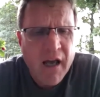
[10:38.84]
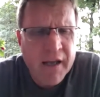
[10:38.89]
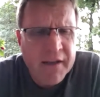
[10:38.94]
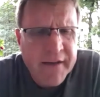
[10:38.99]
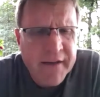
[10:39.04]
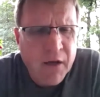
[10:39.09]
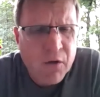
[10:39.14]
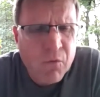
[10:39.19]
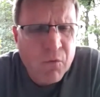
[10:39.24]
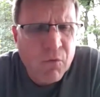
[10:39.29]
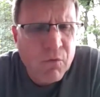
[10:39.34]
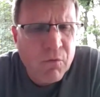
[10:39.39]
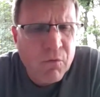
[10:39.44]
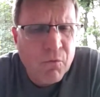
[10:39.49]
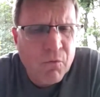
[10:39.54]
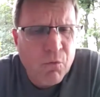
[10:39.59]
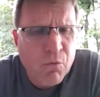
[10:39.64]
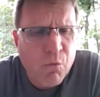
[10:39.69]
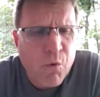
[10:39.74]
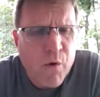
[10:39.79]
And yet
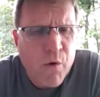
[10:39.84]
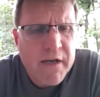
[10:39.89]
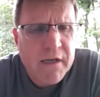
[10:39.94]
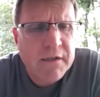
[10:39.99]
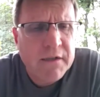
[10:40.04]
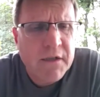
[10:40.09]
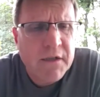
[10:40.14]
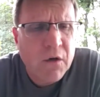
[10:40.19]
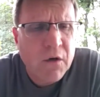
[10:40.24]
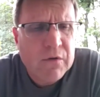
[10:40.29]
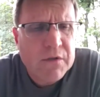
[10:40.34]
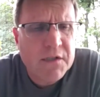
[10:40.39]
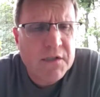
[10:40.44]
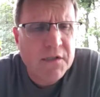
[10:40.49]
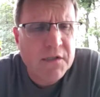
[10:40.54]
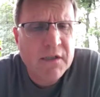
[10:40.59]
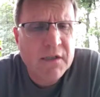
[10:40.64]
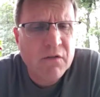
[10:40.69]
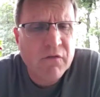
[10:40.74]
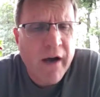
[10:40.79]
we don't
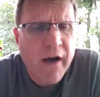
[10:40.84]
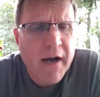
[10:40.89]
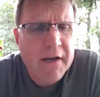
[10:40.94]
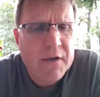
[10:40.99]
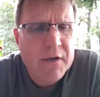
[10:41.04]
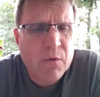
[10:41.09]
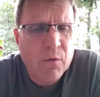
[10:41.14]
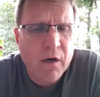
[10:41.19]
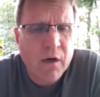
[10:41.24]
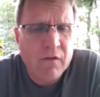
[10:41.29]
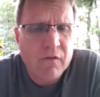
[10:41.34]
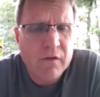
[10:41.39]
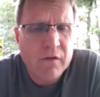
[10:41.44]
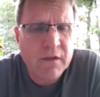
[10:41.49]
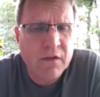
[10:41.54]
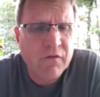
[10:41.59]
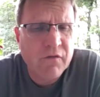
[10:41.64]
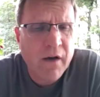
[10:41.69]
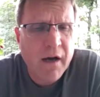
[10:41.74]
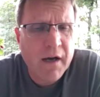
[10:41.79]
see the value of
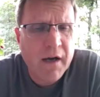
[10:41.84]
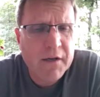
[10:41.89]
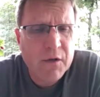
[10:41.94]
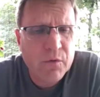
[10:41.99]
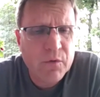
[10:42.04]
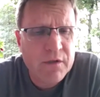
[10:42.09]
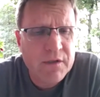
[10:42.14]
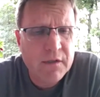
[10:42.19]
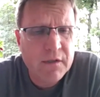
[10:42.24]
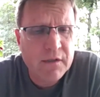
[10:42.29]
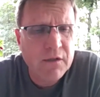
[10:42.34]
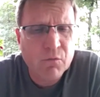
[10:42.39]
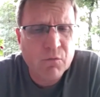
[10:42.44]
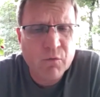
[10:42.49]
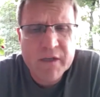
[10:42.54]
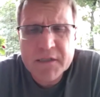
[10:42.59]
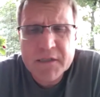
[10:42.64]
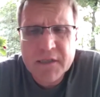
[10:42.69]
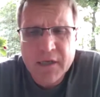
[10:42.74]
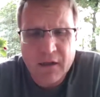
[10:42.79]
it. The value is in the
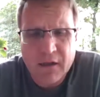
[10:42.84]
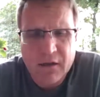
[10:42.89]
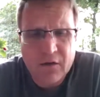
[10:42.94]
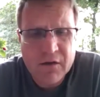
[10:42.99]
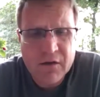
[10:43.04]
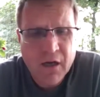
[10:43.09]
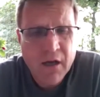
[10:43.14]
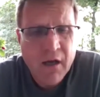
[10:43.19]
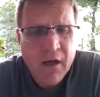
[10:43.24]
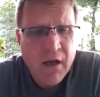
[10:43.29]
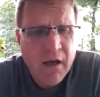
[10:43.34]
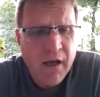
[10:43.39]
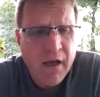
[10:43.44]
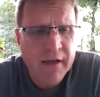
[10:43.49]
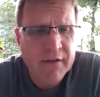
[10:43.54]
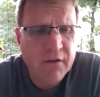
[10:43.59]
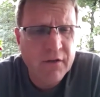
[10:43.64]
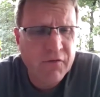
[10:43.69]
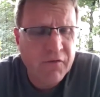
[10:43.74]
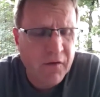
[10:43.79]
reseller
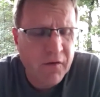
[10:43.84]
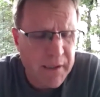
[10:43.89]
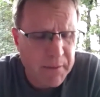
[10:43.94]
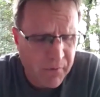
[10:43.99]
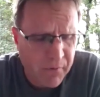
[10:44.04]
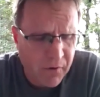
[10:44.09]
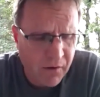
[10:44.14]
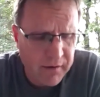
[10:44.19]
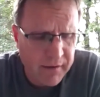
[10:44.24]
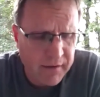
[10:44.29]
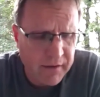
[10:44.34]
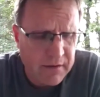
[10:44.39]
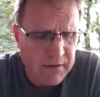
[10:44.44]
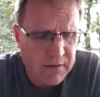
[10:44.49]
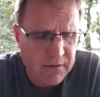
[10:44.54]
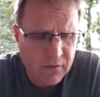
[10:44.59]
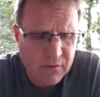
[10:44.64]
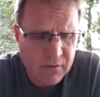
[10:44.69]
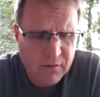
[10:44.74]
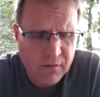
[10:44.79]
and the funny part
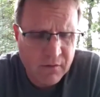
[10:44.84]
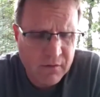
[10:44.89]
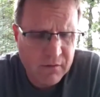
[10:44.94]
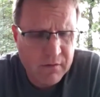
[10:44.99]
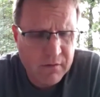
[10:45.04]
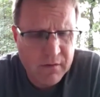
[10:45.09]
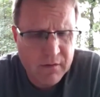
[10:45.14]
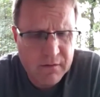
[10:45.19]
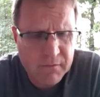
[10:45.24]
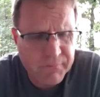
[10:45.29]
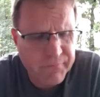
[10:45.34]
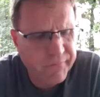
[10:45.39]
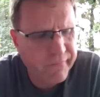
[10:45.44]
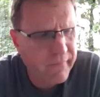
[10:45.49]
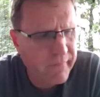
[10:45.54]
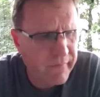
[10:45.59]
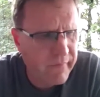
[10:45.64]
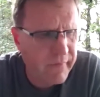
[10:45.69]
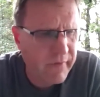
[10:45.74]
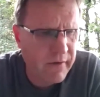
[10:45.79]
is, or, or the
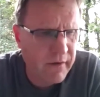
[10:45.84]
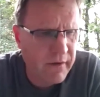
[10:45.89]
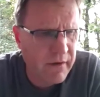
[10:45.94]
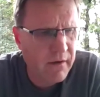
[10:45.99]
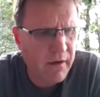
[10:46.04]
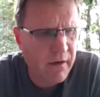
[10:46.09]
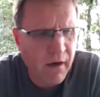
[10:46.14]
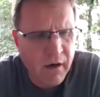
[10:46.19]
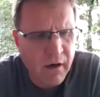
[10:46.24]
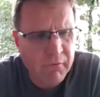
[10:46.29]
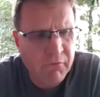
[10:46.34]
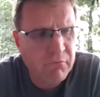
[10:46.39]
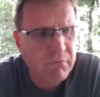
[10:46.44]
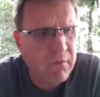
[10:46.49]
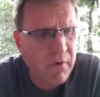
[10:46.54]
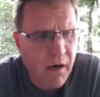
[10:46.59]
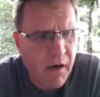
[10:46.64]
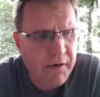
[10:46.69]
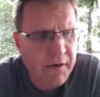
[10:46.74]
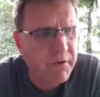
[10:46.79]

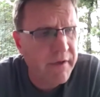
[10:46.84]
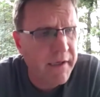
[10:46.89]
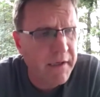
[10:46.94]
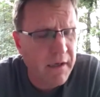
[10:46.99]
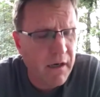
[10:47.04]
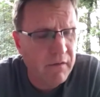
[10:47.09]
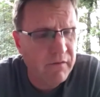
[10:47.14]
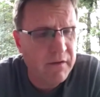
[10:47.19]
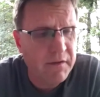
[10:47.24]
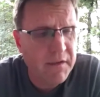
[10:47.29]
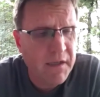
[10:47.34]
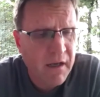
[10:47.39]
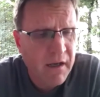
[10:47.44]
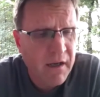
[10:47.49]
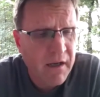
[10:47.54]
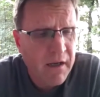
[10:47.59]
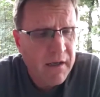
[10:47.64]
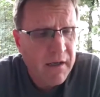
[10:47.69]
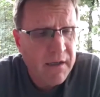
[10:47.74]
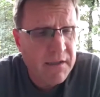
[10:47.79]
irony of it,
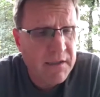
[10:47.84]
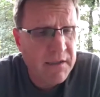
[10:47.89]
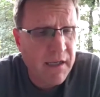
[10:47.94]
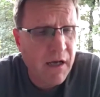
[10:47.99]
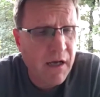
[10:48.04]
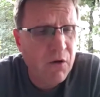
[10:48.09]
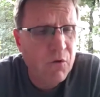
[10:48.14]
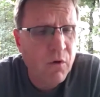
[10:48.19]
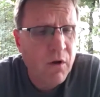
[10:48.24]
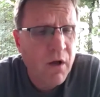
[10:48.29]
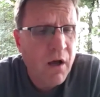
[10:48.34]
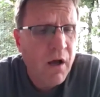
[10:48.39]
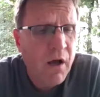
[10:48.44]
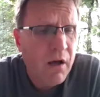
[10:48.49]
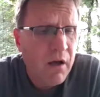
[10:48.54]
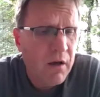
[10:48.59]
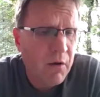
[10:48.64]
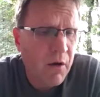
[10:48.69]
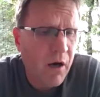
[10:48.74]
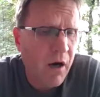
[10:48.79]
is that
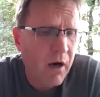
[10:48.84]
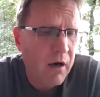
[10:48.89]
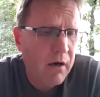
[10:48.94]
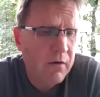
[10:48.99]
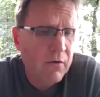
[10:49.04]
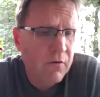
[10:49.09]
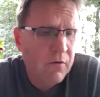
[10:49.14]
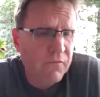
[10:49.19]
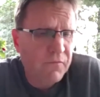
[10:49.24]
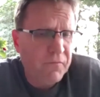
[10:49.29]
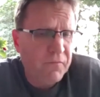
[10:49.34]
uh,